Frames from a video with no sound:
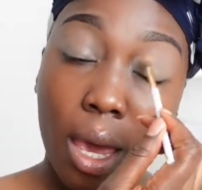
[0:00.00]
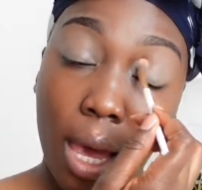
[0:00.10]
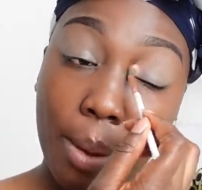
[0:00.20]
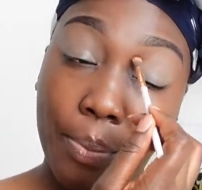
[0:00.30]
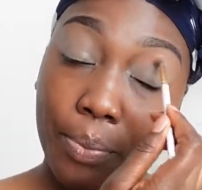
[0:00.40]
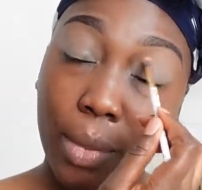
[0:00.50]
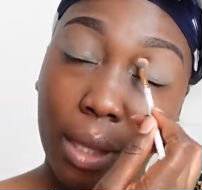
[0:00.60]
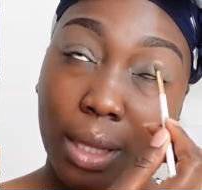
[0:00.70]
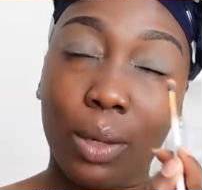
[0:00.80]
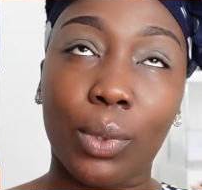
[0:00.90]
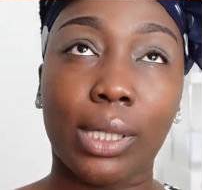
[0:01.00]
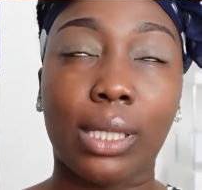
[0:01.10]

um, I think it was